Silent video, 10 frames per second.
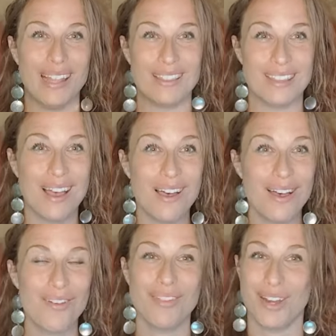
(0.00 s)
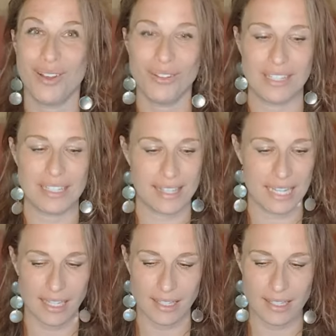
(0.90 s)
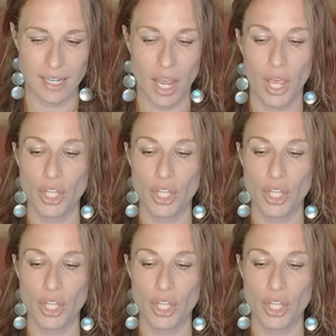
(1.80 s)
and love and all these things.